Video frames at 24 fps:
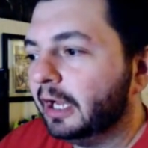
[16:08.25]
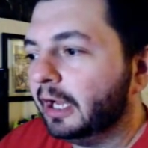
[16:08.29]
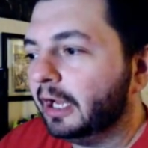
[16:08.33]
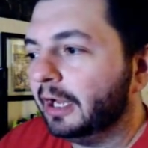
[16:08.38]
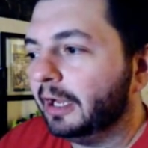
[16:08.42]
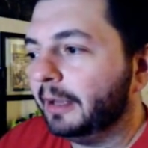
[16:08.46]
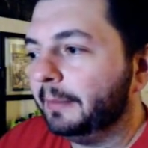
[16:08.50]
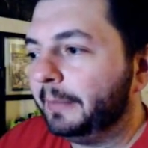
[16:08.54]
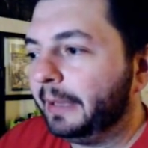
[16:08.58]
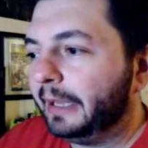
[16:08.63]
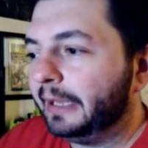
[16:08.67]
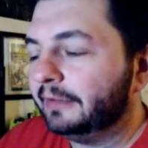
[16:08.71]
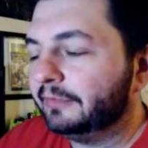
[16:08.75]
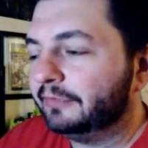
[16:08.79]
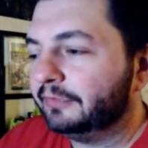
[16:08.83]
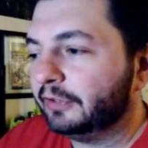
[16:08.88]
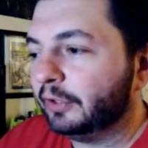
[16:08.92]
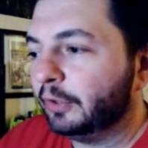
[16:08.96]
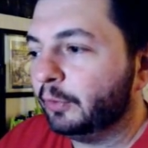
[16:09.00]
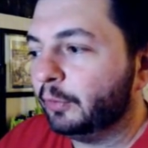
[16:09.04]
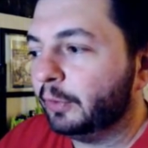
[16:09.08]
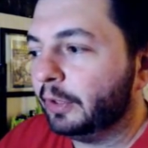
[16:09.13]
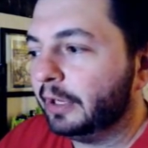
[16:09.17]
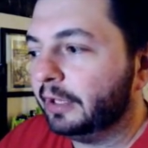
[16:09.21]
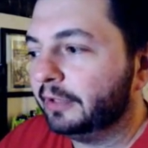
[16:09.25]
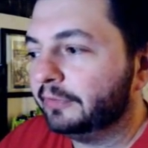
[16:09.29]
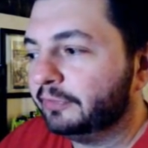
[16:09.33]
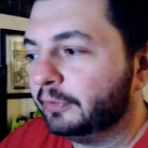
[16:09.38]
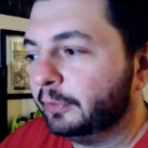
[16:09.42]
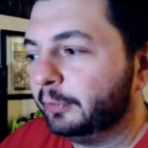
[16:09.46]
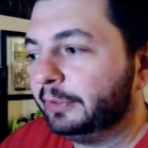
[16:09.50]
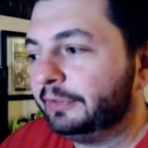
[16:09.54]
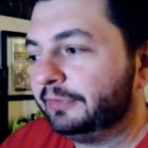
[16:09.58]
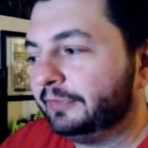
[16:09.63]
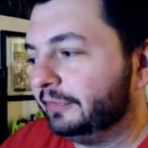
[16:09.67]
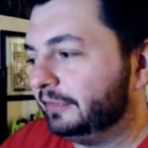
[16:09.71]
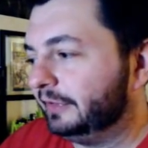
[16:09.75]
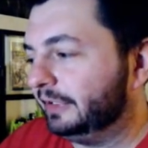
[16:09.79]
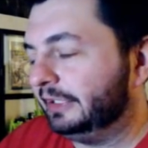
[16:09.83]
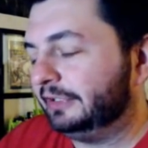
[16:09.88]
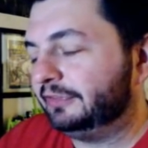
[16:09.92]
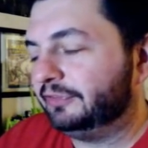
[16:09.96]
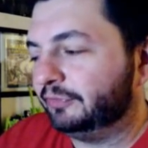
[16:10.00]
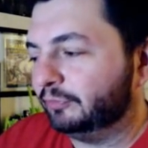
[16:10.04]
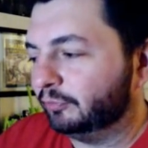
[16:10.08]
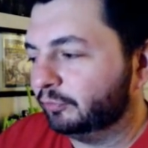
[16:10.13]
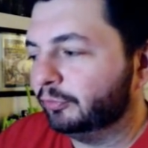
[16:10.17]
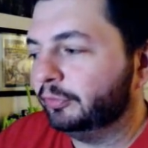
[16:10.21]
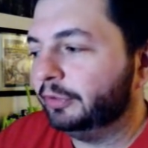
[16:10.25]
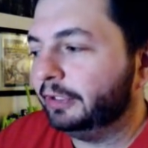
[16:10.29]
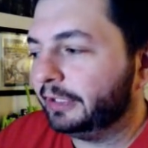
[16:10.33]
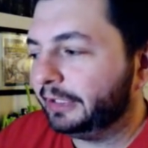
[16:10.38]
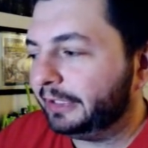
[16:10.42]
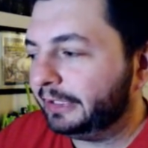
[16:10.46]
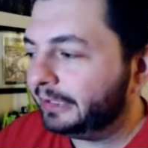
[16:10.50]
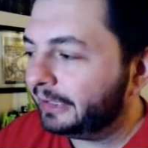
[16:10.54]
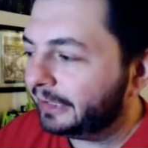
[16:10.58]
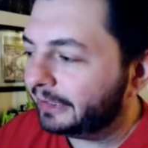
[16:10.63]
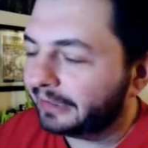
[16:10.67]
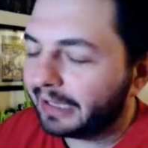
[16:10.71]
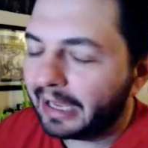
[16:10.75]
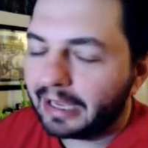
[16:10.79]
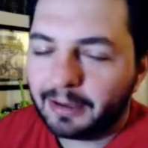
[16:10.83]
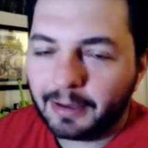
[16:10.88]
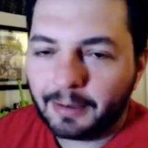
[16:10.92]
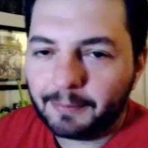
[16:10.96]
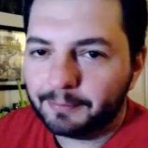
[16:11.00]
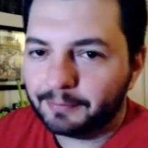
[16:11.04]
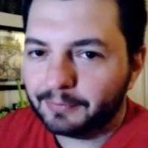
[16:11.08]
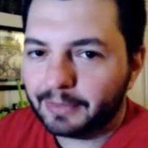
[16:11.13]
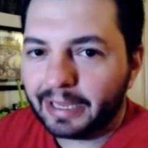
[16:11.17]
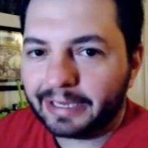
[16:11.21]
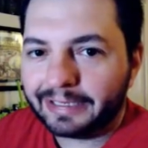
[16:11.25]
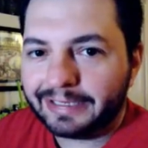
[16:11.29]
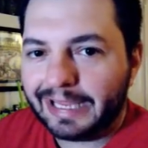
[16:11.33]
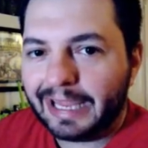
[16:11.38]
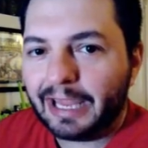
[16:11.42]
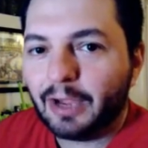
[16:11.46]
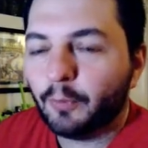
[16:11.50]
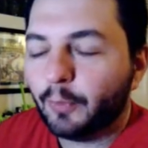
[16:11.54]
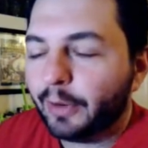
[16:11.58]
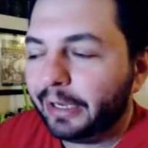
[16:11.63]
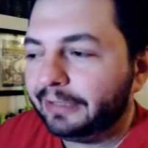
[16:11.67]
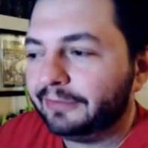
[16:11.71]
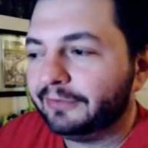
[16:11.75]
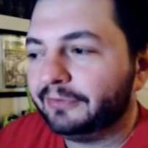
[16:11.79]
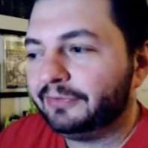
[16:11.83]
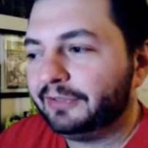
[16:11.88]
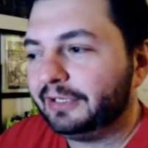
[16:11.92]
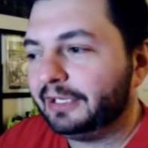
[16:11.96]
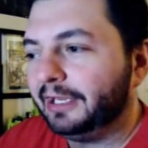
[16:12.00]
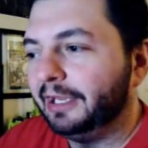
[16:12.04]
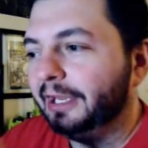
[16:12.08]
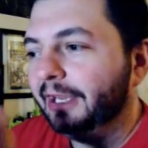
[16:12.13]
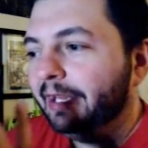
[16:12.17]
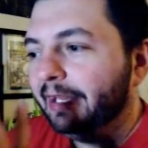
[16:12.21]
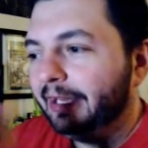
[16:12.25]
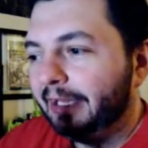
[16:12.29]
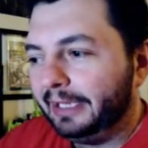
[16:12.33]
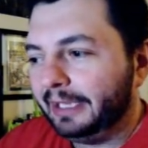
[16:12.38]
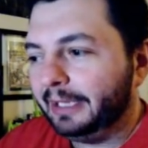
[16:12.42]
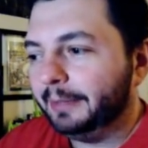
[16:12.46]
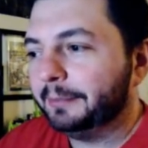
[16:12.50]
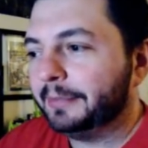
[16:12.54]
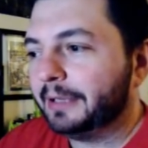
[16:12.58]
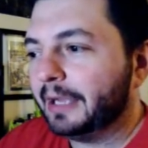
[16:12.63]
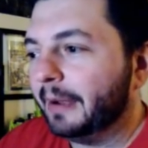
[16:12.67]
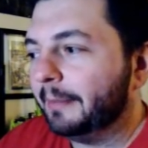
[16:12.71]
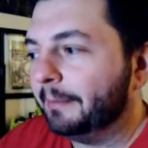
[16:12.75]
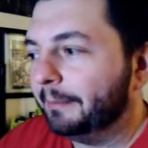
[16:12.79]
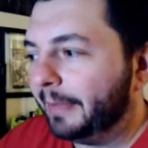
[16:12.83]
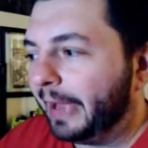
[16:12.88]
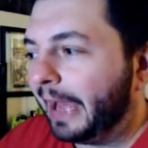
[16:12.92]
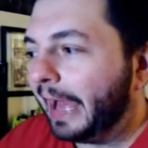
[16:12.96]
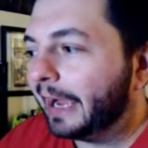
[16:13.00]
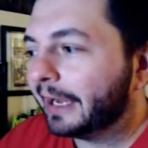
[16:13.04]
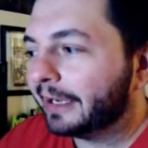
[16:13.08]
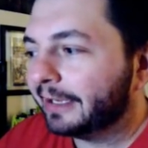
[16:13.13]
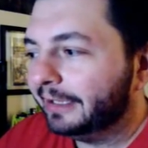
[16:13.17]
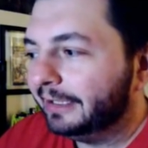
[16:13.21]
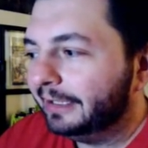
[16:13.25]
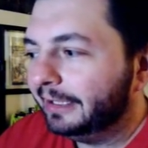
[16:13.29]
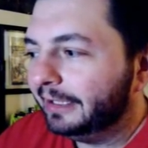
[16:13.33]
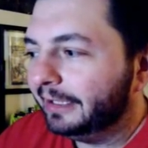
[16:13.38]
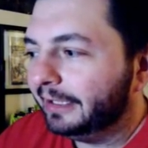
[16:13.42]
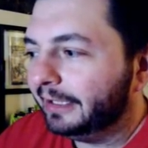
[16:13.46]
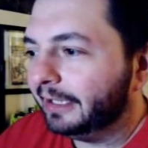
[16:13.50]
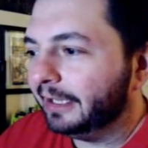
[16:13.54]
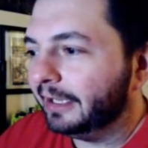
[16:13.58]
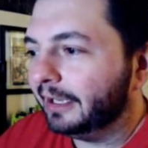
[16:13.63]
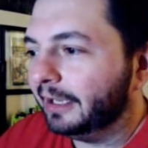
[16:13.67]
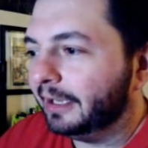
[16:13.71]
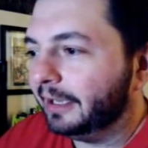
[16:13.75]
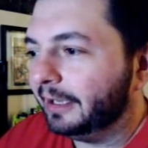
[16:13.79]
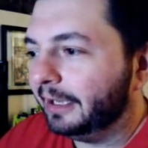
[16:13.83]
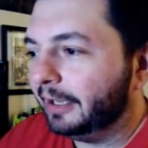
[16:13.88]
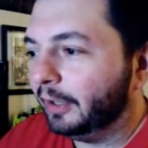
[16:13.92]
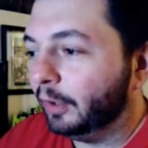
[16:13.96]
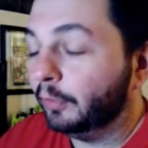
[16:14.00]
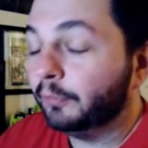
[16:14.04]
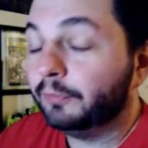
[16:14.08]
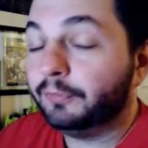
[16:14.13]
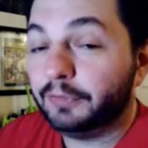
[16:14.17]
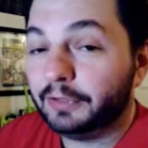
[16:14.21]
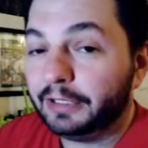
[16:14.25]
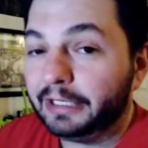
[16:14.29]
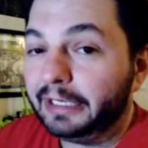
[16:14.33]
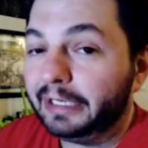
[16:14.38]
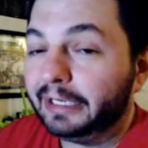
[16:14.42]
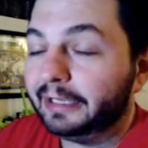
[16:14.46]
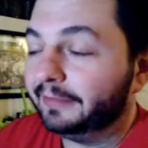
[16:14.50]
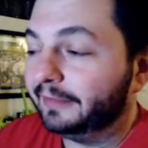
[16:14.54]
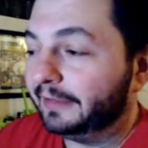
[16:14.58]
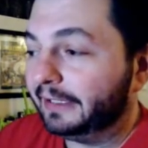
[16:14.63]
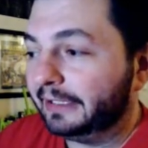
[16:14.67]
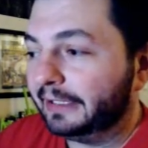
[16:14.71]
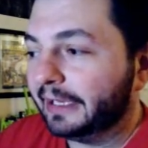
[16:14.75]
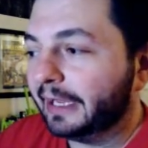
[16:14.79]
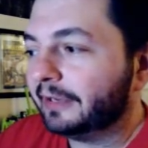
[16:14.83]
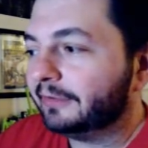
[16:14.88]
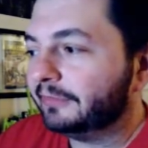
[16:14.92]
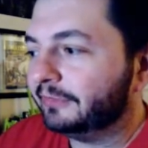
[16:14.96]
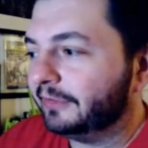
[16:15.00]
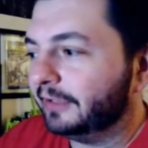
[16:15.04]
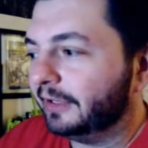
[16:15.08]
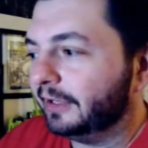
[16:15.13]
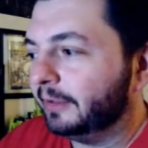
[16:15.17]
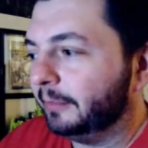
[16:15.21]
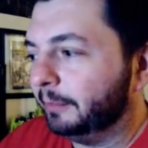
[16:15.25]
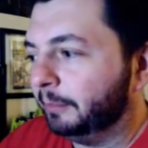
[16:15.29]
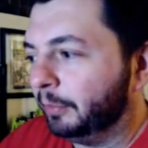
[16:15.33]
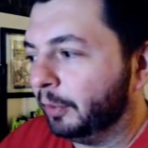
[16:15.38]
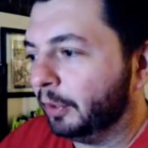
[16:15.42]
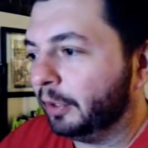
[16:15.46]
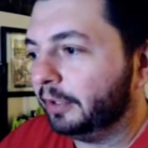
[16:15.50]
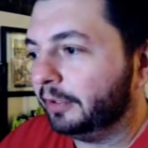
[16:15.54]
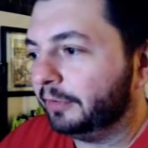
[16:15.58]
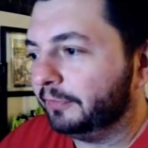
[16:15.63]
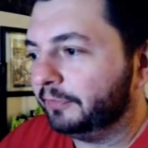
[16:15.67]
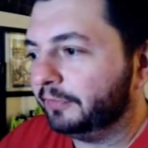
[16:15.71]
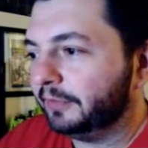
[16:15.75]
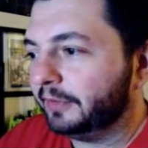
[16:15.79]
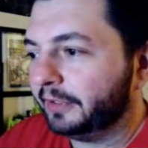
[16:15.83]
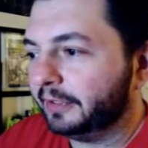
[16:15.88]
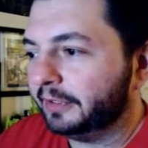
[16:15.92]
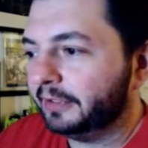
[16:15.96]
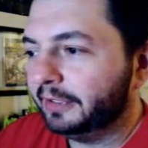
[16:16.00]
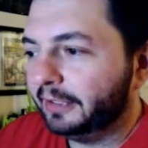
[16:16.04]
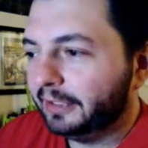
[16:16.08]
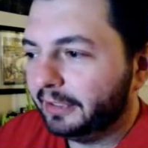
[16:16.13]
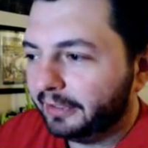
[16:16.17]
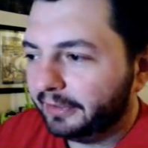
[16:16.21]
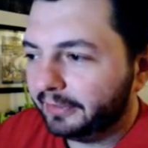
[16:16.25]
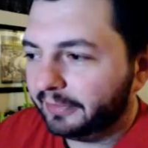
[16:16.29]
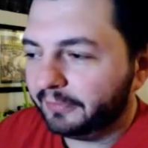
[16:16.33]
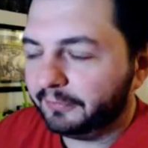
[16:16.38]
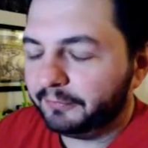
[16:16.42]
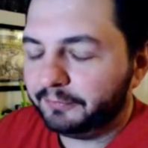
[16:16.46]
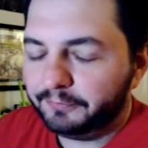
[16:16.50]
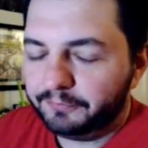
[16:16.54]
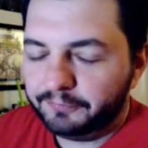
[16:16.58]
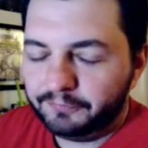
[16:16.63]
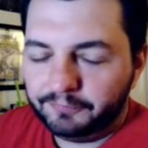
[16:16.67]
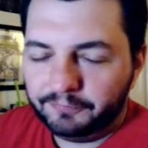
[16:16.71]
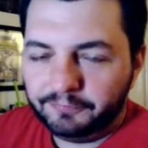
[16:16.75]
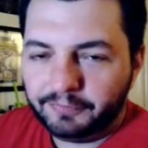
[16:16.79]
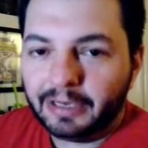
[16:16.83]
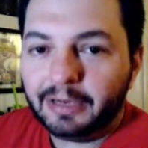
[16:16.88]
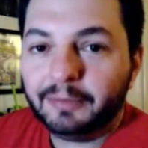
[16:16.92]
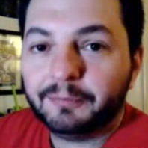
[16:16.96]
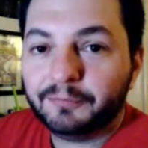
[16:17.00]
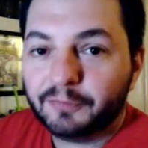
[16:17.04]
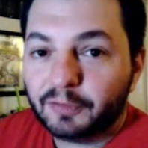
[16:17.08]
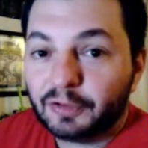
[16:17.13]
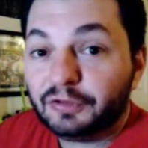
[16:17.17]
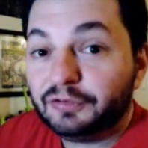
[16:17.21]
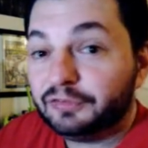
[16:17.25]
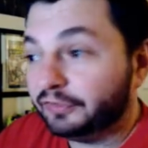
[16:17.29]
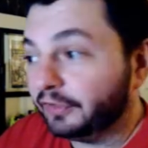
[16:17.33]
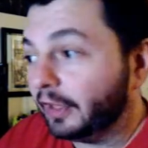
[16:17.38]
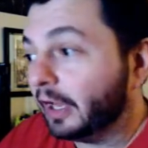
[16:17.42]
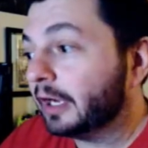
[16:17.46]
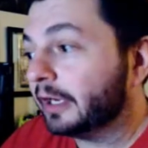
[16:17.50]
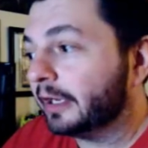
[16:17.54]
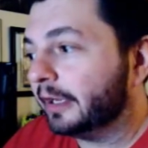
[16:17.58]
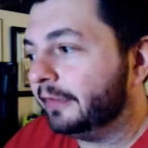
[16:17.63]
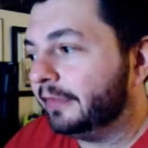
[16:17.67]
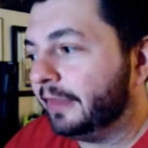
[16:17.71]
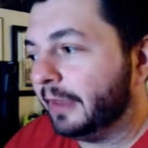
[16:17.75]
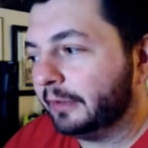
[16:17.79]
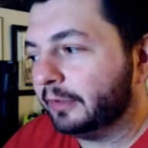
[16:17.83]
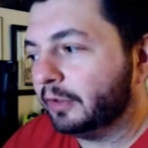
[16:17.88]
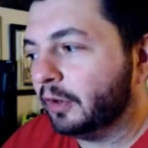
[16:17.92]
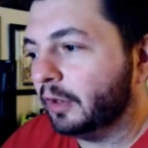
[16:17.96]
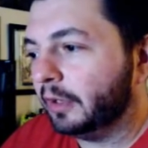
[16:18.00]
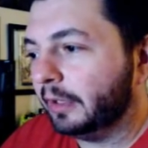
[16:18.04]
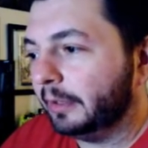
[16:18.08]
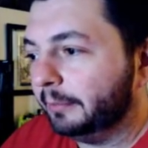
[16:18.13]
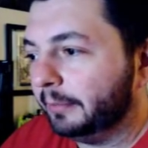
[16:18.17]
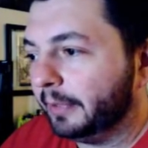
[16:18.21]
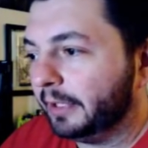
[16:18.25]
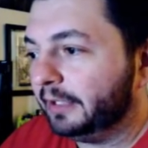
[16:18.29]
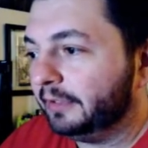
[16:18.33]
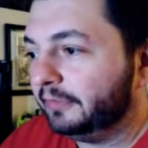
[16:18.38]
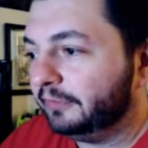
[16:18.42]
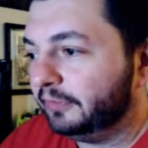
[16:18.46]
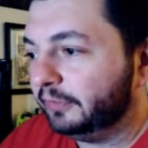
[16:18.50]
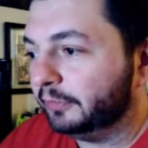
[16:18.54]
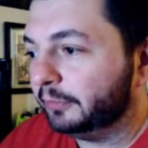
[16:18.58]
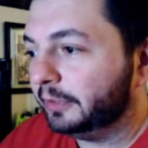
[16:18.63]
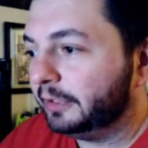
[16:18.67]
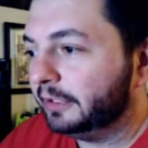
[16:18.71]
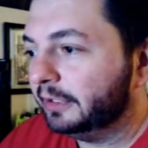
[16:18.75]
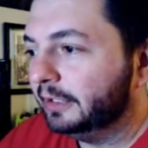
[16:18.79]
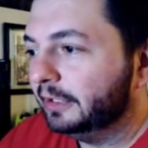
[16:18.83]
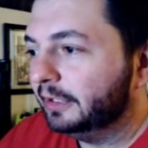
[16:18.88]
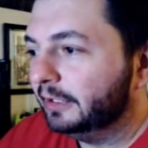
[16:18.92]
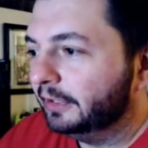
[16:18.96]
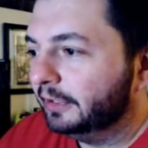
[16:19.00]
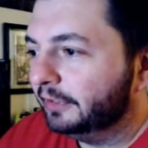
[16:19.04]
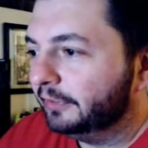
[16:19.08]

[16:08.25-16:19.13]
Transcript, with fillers: Um, and so uh, so it's it's really neat. I I'm, I can't wait to see him come back uh, hopefully in the next uh, part of the the Venomverse saga that Cullen Bunn is doing.